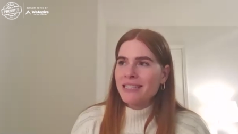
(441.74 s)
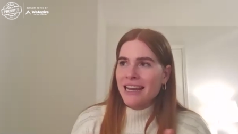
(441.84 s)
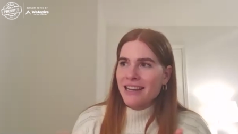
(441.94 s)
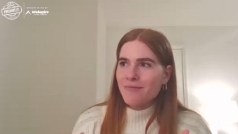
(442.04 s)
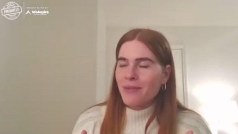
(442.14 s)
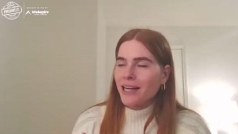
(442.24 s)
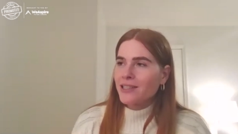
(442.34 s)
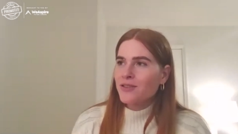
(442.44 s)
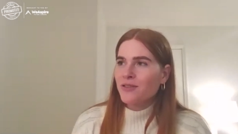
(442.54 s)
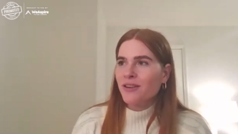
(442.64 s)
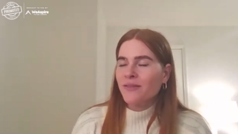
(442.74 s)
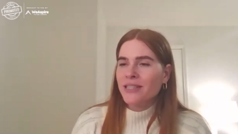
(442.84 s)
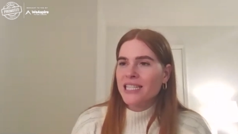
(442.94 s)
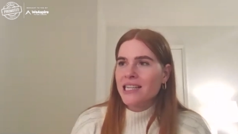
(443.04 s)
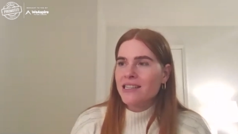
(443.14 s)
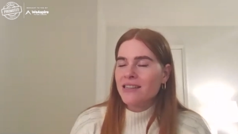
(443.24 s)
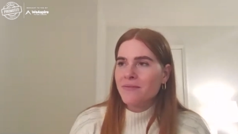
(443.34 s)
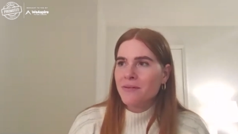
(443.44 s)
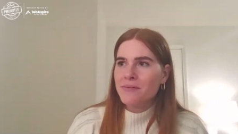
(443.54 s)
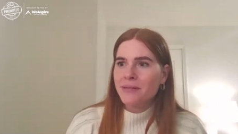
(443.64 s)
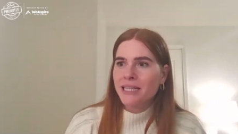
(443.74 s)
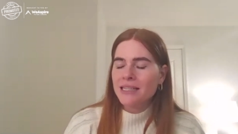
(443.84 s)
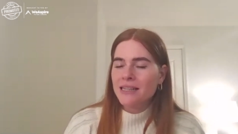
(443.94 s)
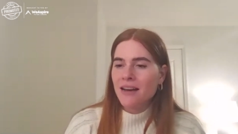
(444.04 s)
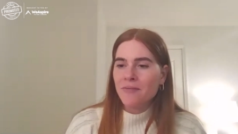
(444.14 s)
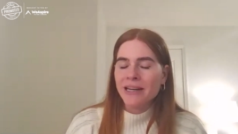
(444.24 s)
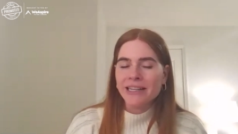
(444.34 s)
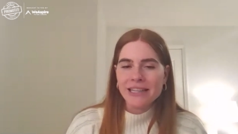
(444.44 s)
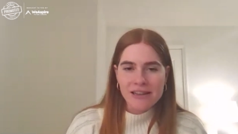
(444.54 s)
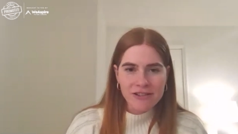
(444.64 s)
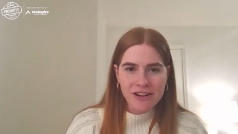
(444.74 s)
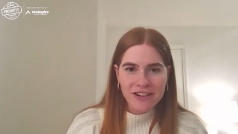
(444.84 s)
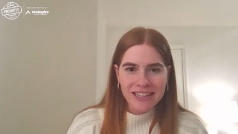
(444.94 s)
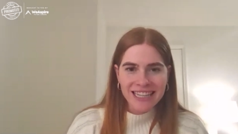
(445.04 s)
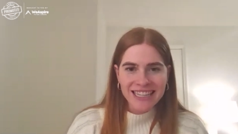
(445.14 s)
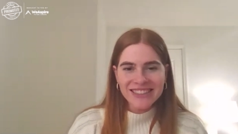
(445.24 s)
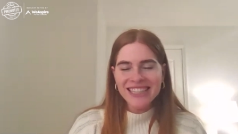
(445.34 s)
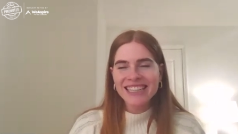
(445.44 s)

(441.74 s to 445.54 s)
taken back to a conversation I probably had to have about a year ago now.